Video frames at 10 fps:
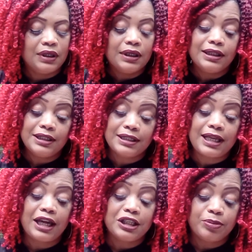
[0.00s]
This is
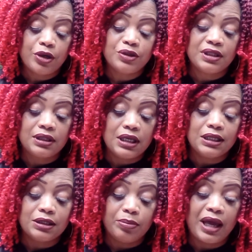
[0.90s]
how this person
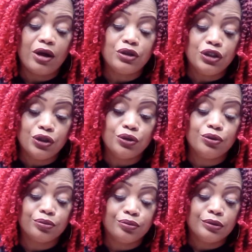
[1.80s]
thinks about you.
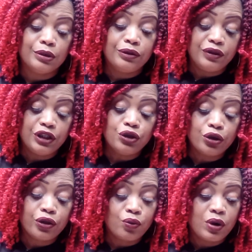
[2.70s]
You're
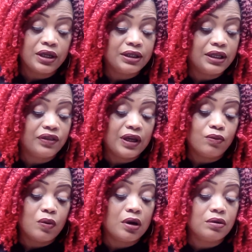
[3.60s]
the one that they
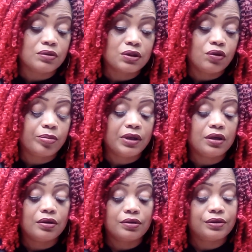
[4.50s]
want,
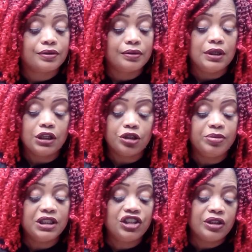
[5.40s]
Scorpios. Could
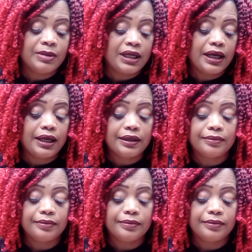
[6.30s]
be a Gemini.